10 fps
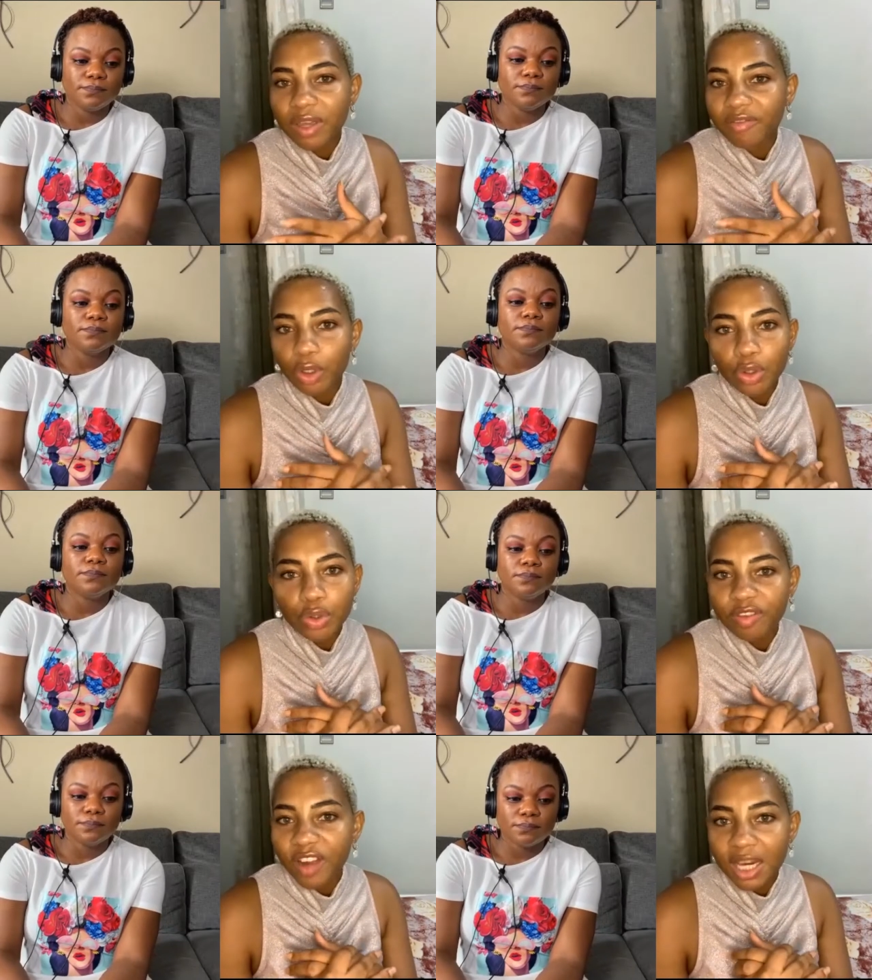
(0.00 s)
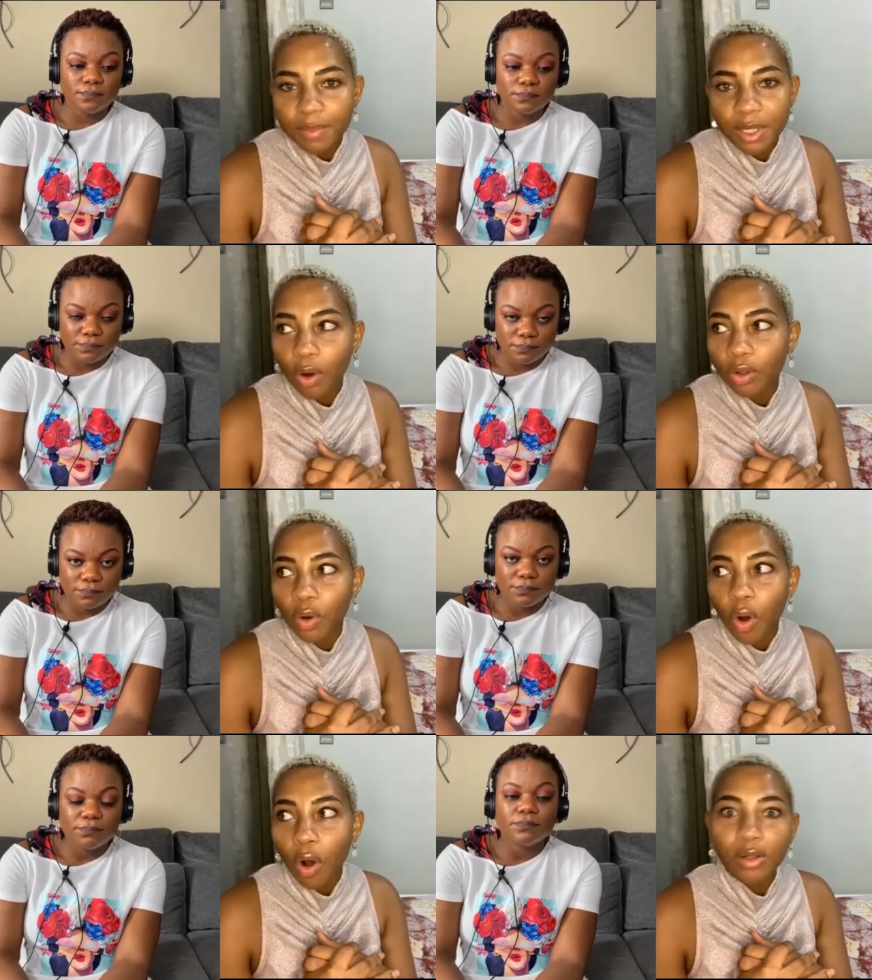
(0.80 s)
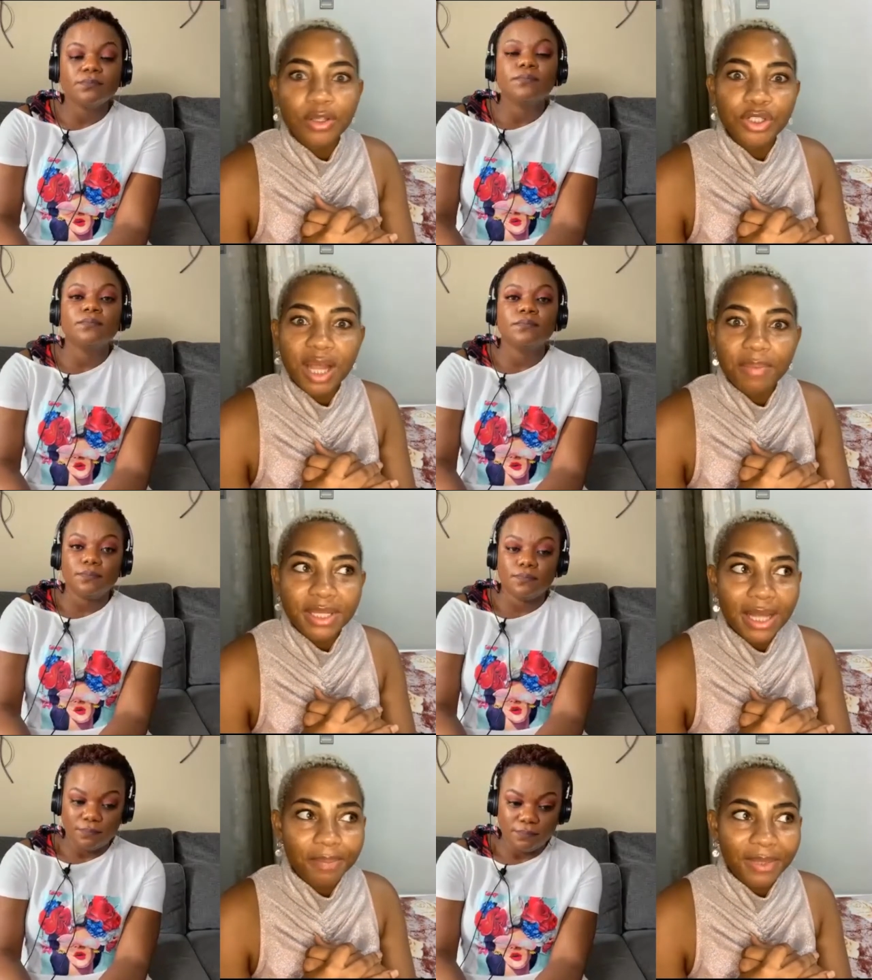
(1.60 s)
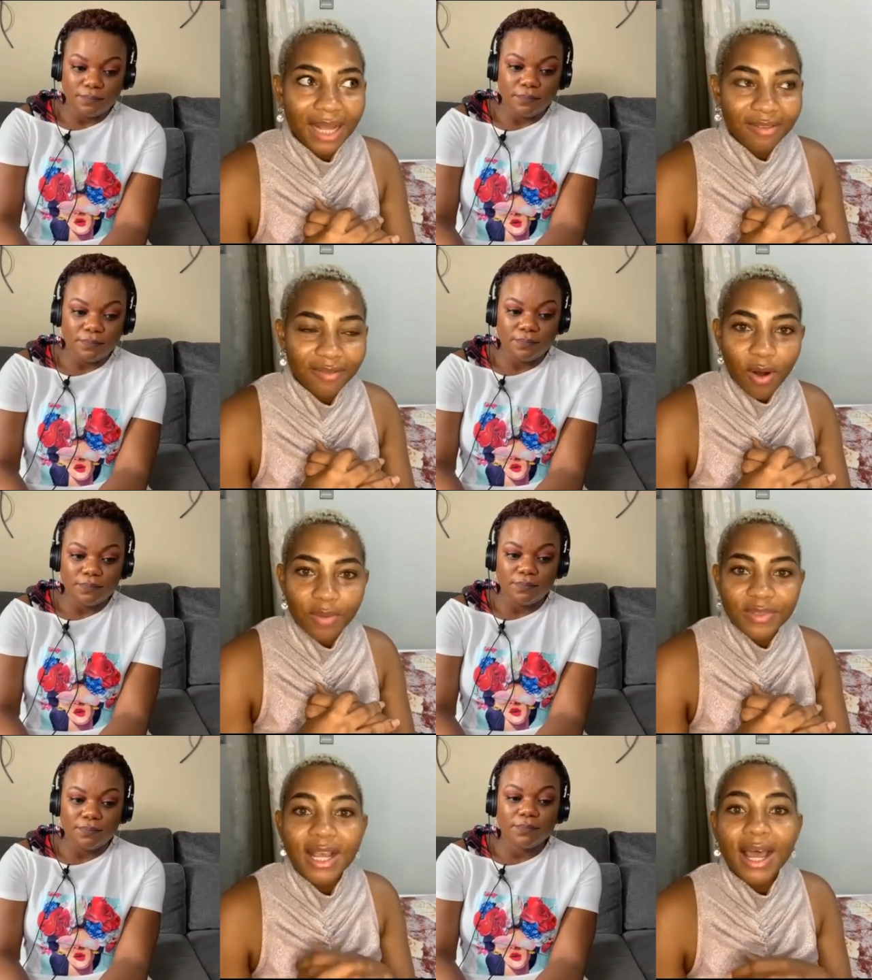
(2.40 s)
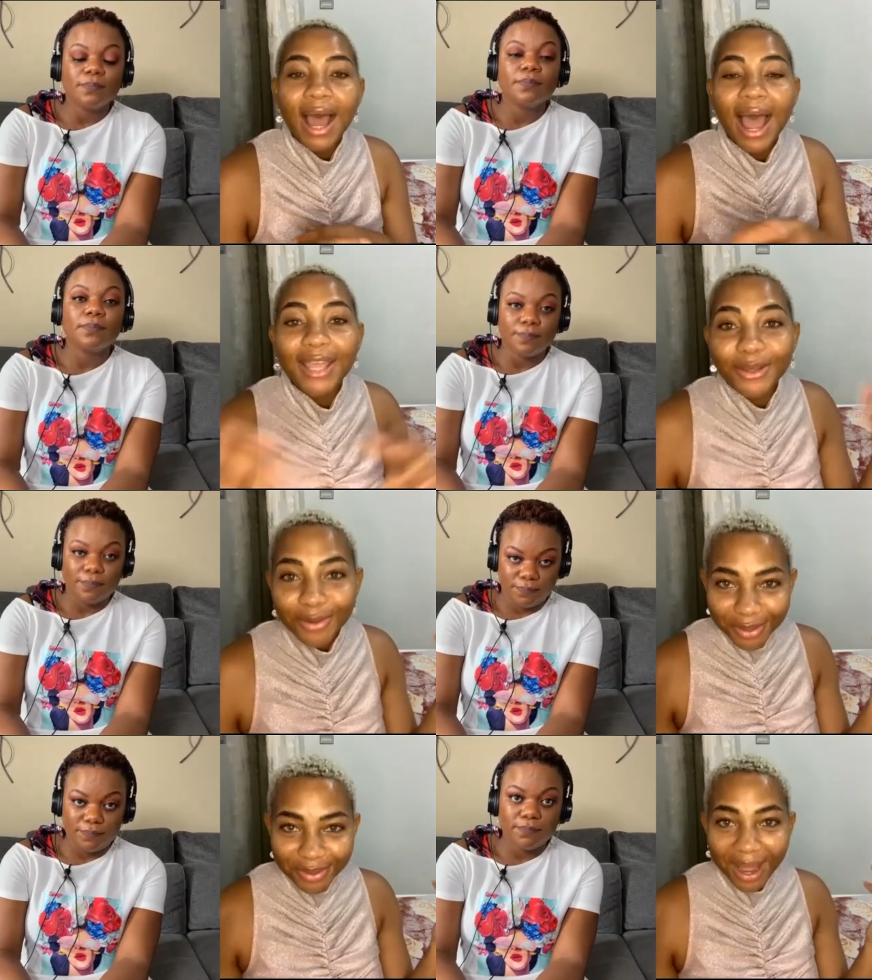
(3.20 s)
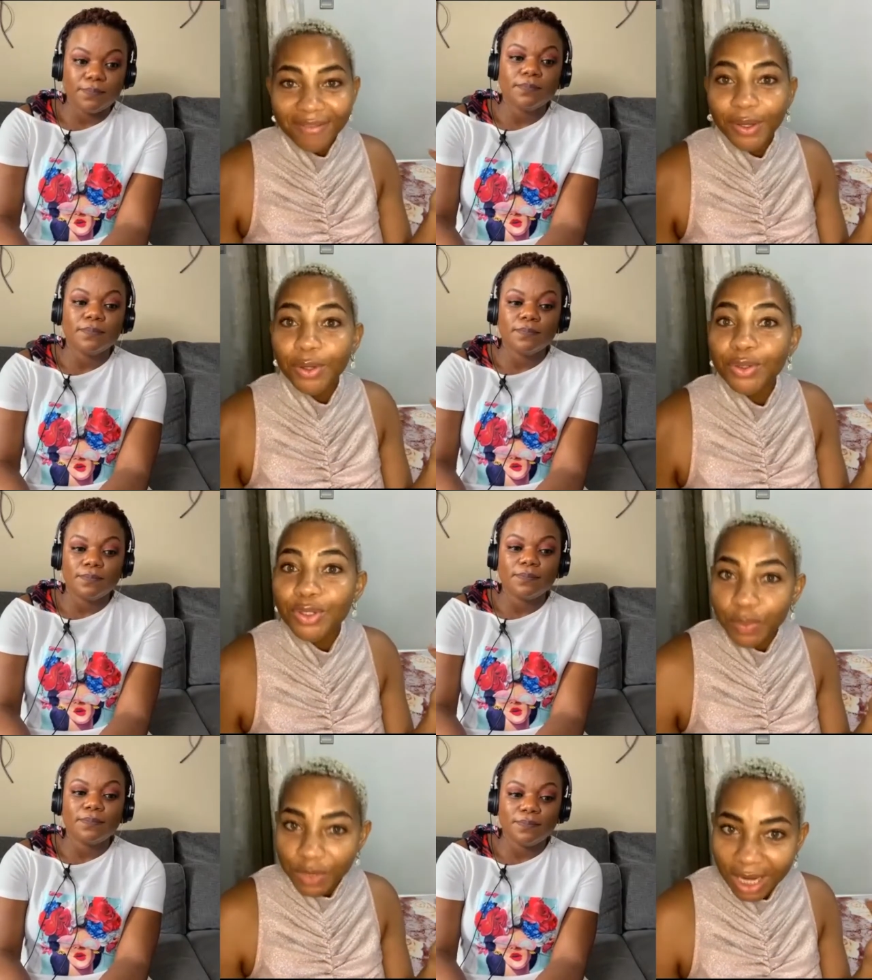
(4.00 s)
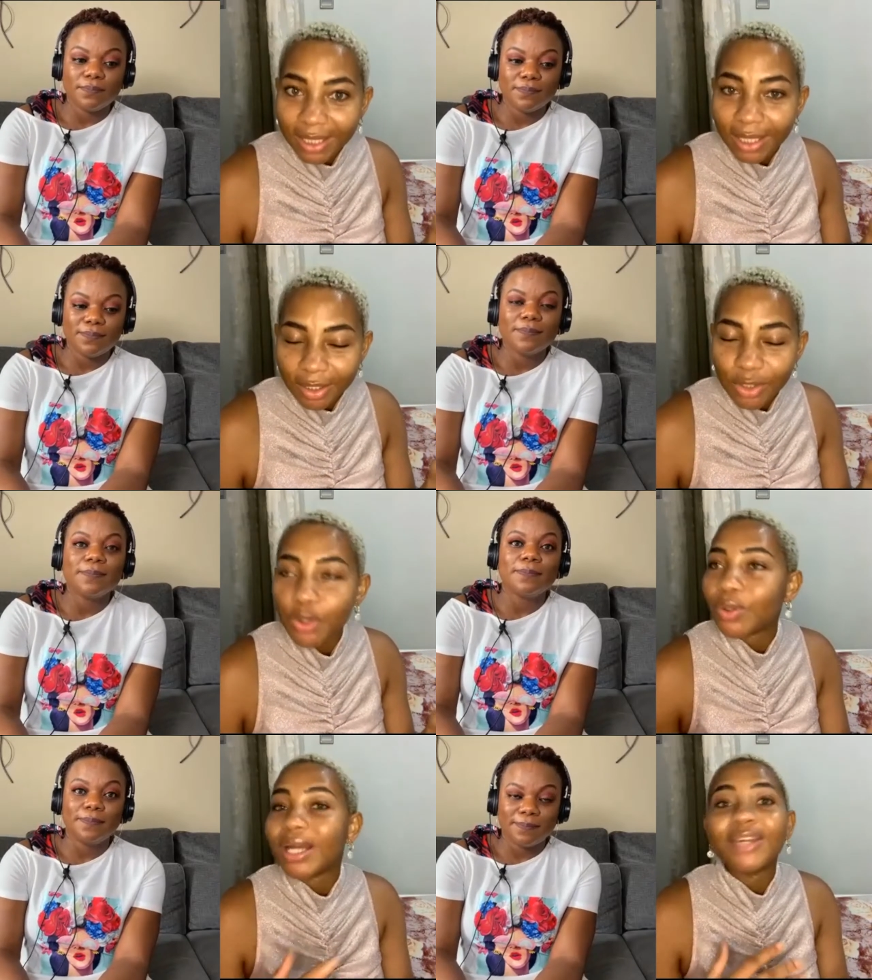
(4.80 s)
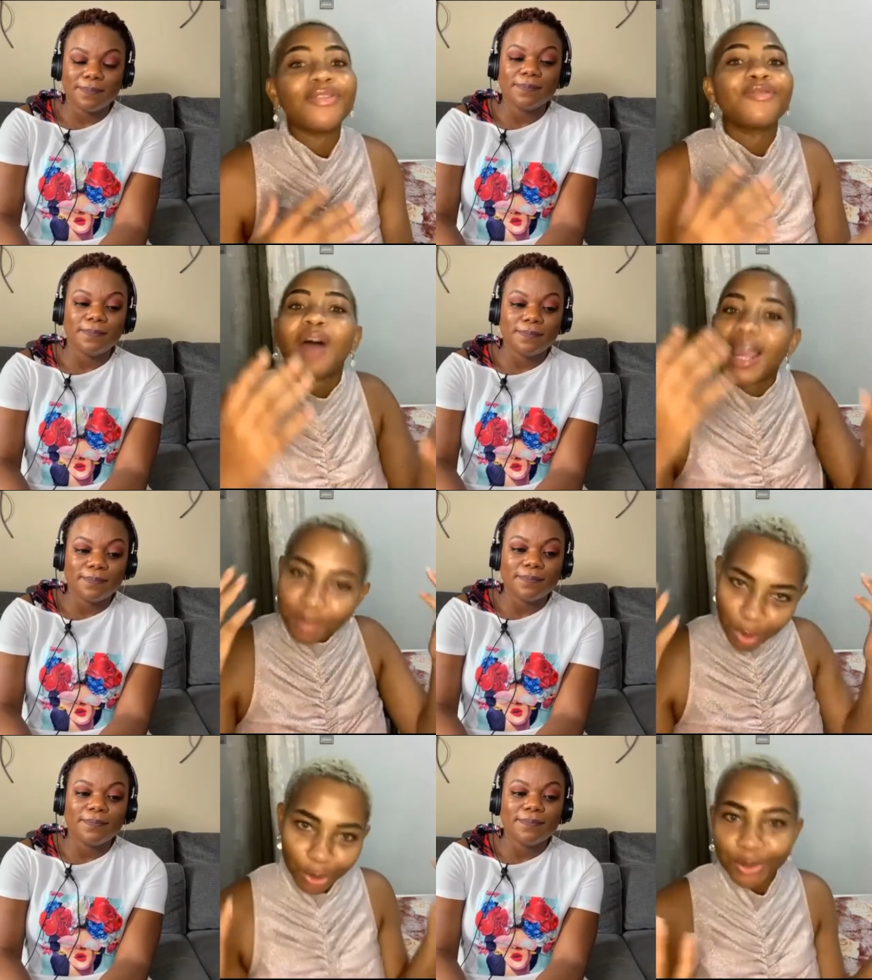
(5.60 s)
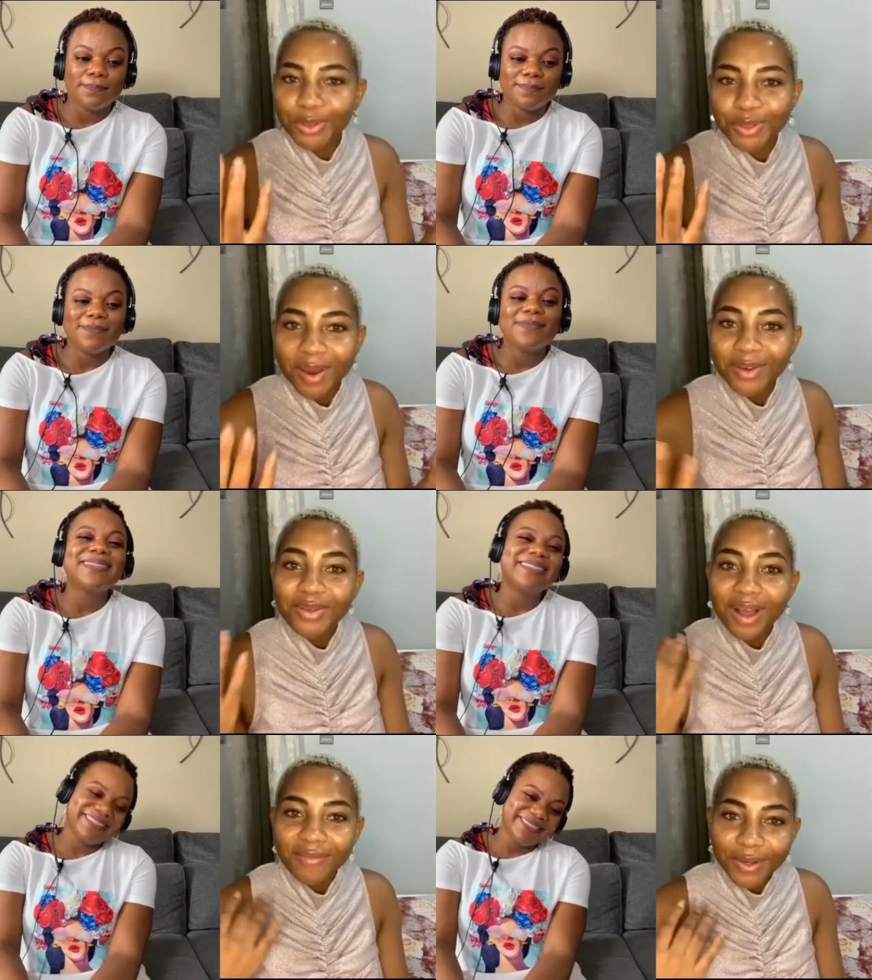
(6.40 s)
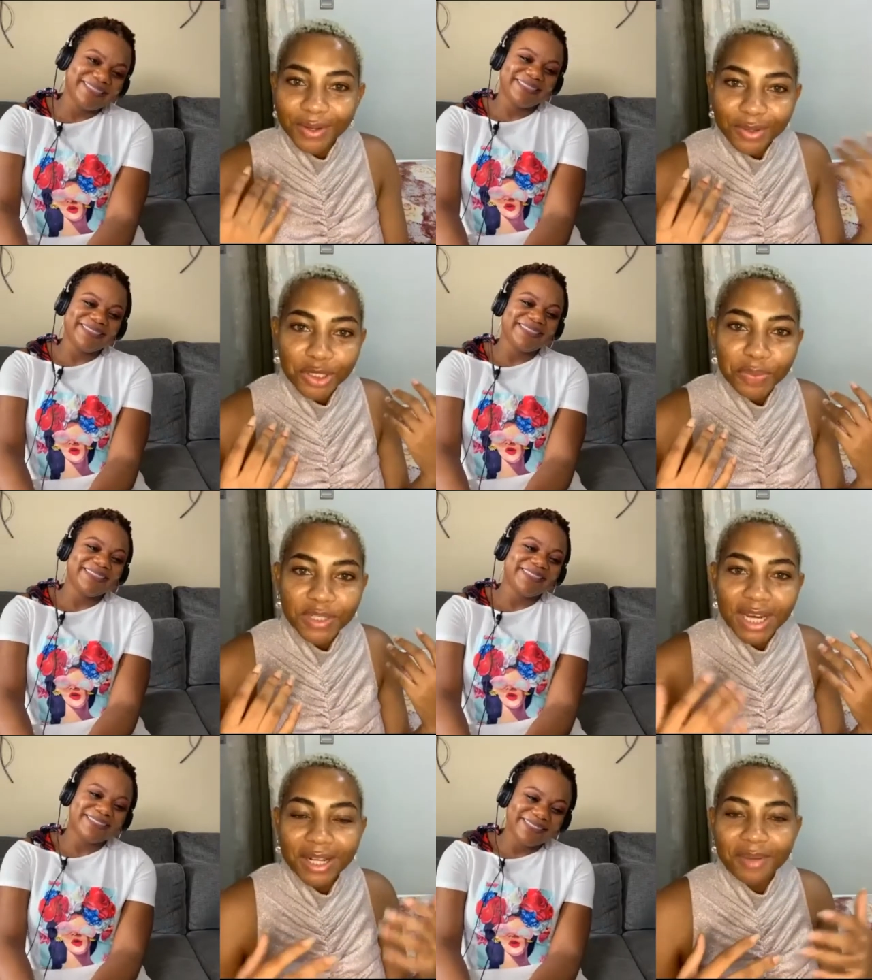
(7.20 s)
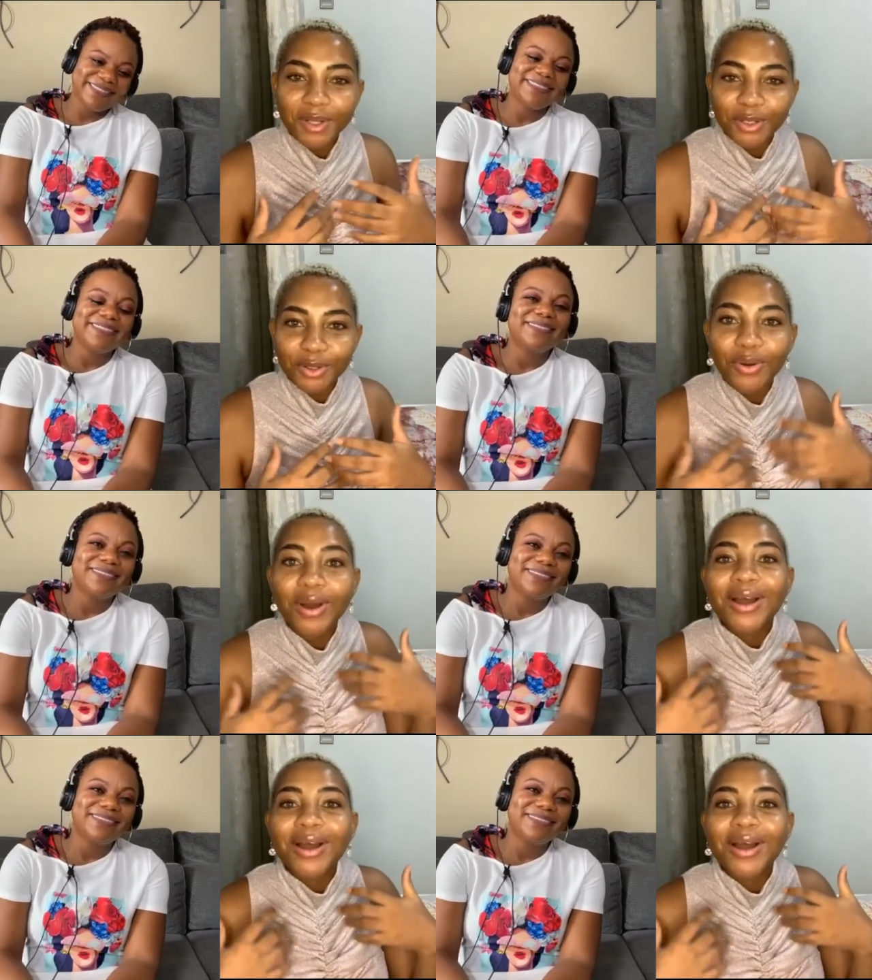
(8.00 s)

Speaker 1: for you to find me on all social media platforms. I used to have a YouTube channel, so you can even find me on YouTube. I used to have a YouTube channel, but you know,